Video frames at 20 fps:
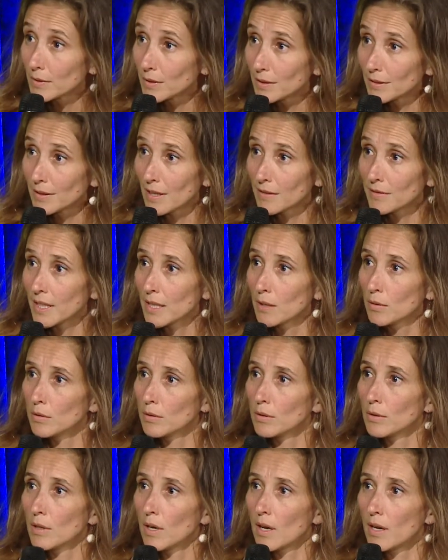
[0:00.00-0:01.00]
It's just
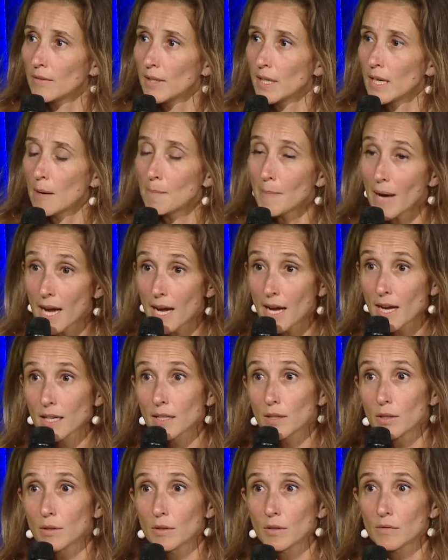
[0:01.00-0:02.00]
to keep
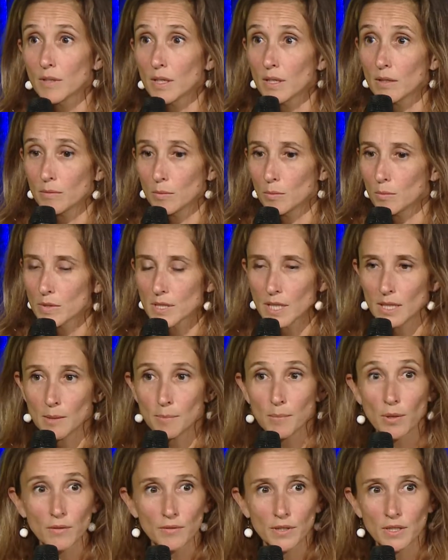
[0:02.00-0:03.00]
track of
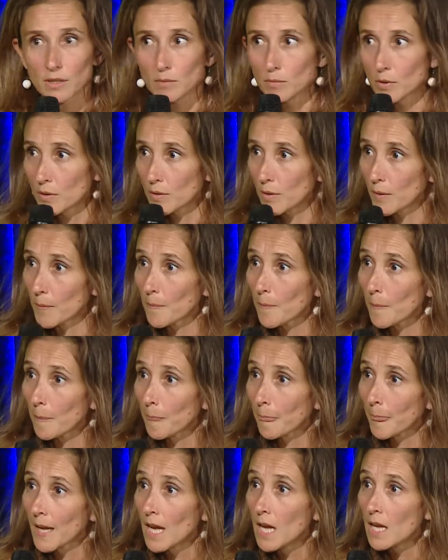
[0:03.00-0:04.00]
the way
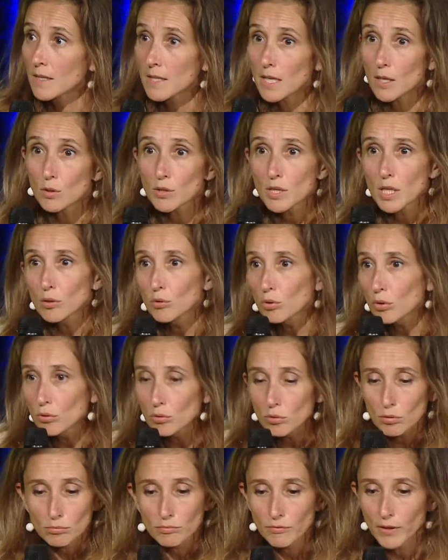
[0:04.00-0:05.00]
people get in touch with the
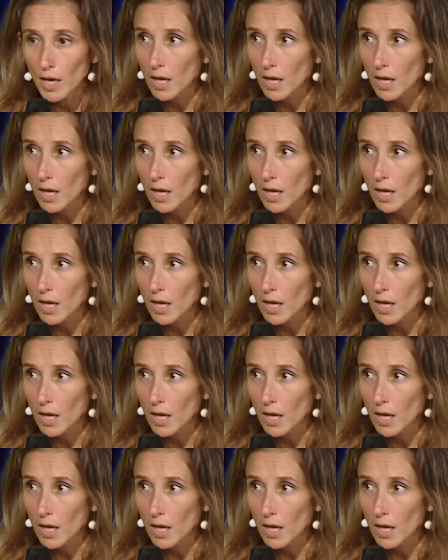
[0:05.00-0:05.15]
brand. It's